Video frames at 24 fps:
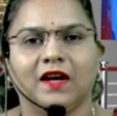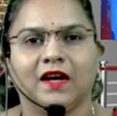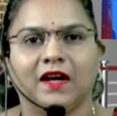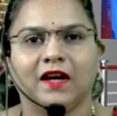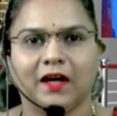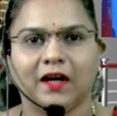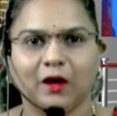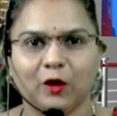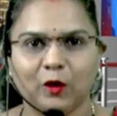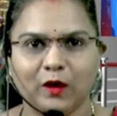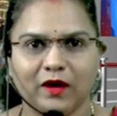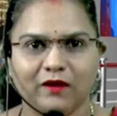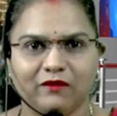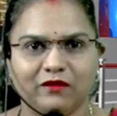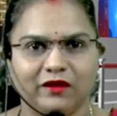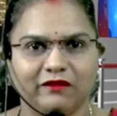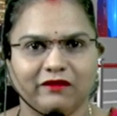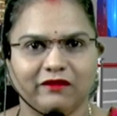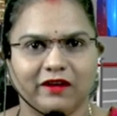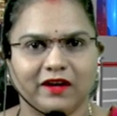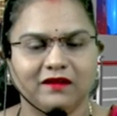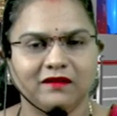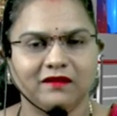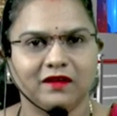Hello
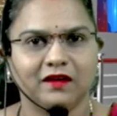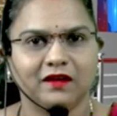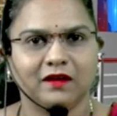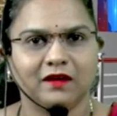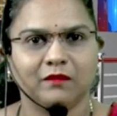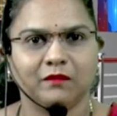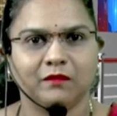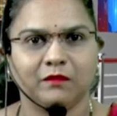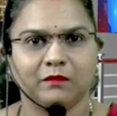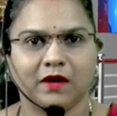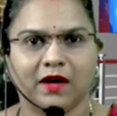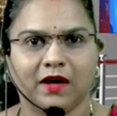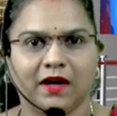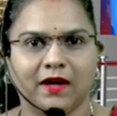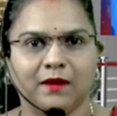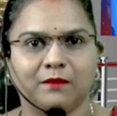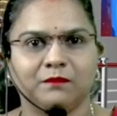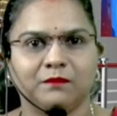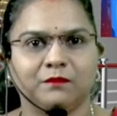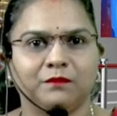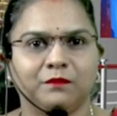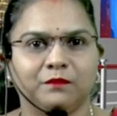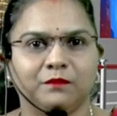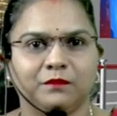everyone, I am